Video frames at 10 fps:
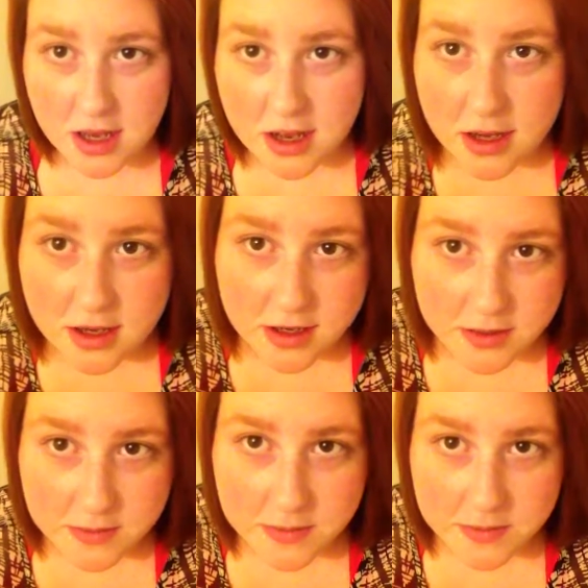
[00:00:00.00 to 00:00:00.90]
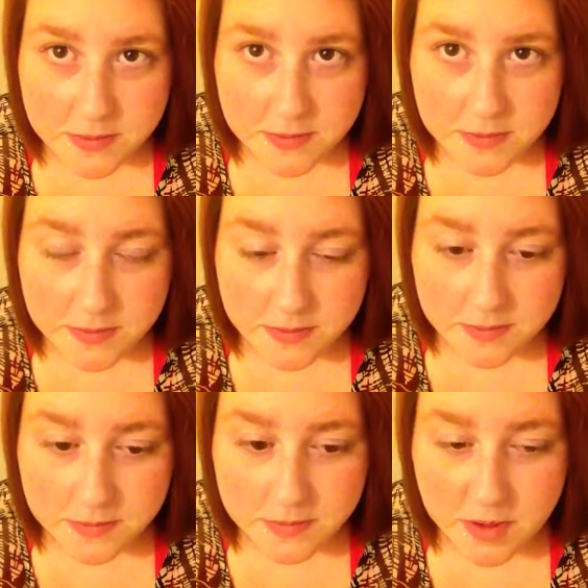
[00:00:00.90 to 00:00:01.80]
Um,
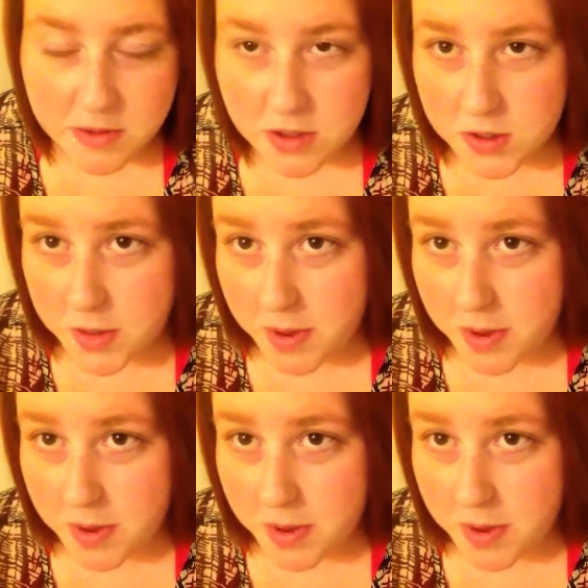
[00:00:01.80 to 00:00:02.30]
I'm close with